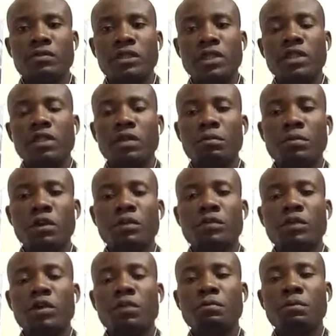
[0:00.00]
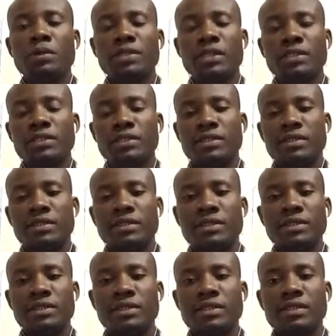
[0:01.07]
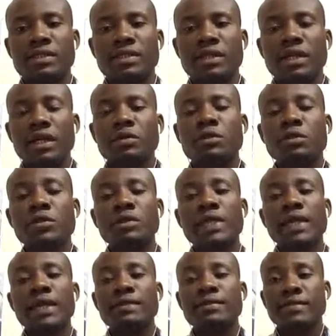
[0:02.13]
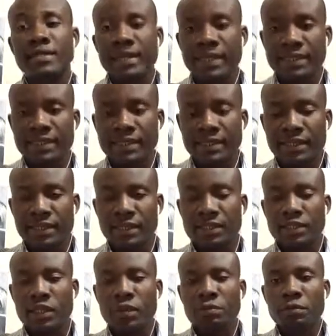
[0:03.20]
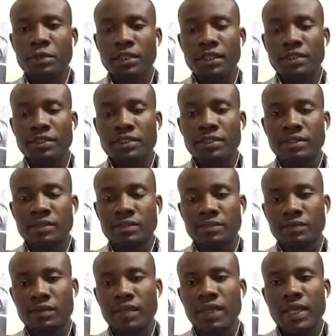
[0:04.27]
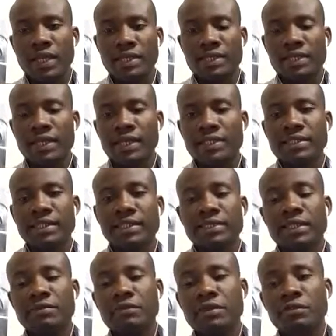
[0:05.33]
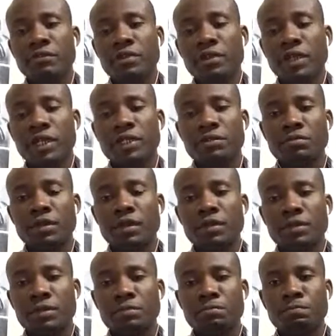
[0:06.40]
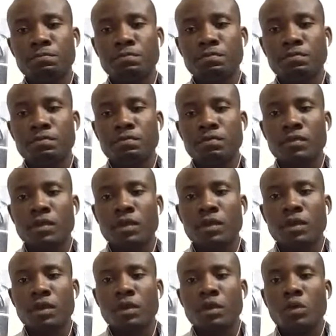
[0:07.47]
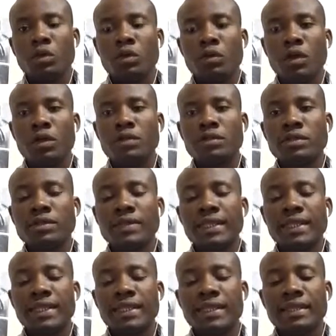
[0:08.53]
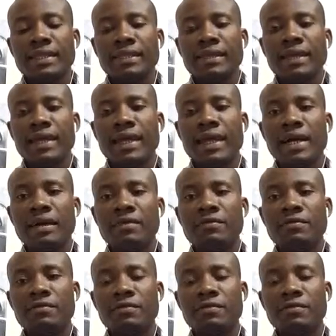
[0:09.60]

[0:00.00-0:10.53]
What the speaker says: a number of components. I would just like to list these components, and then in a different video I explain them. One, you have